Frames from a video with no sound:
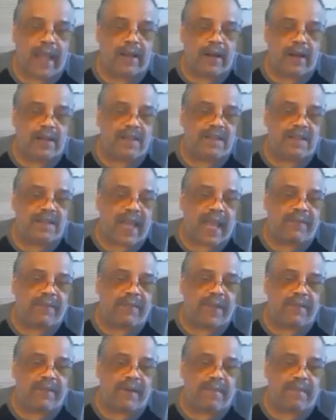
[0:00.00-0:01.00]
you're going to
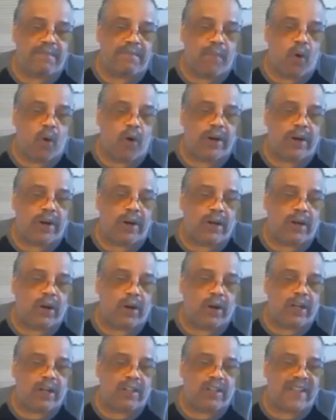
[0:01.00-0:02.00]
save even more,
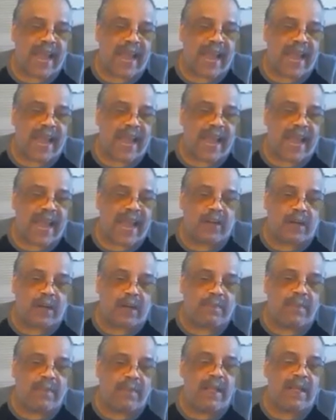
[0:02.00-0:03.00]
or your taxable
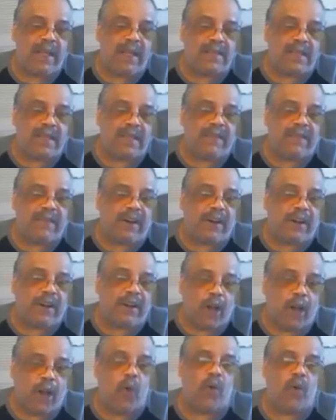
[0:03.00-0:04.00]
income is even
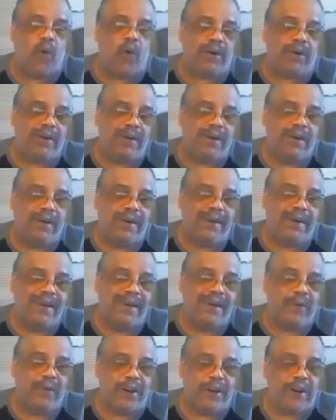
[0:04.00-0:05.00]
lower
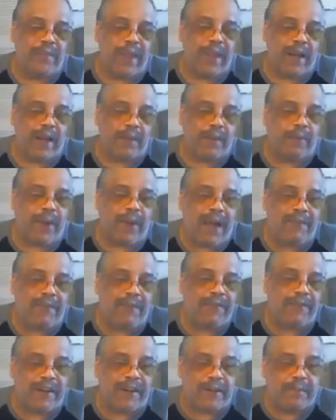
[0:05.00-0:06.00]
when you make a
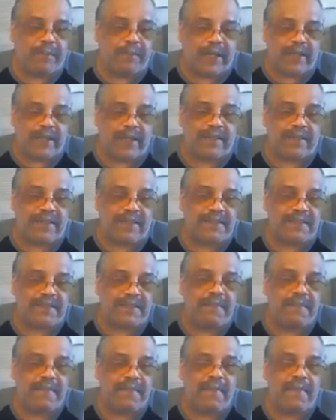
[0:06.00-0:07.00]
profit in your business.
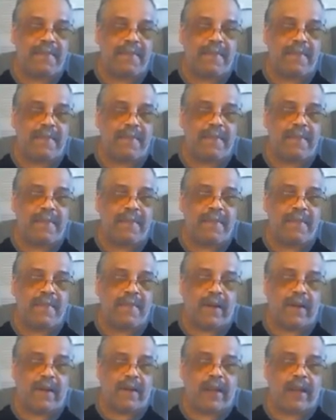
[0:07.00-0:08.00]

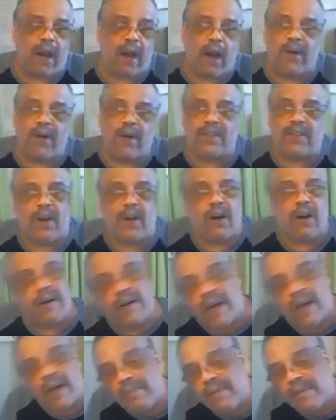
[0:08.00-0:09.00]
Okay, you always
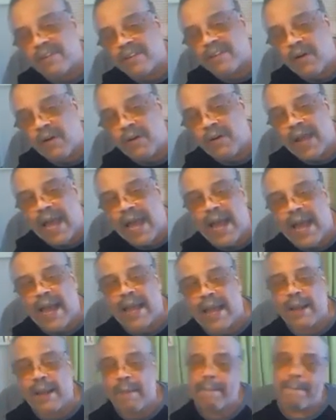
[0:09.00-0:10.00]
heard numbers don't
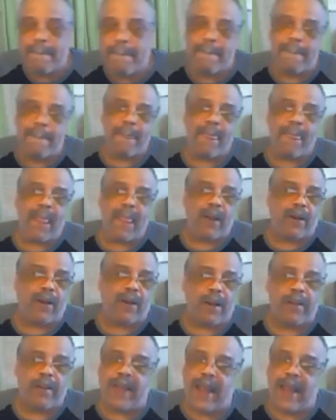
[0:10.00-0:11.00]
lie.
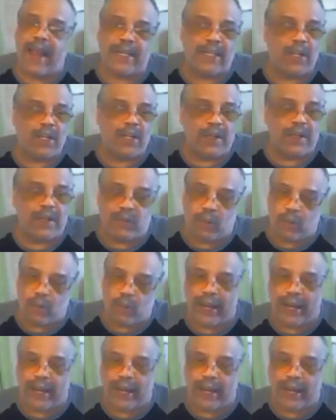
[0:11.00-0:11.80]
And all you got to do is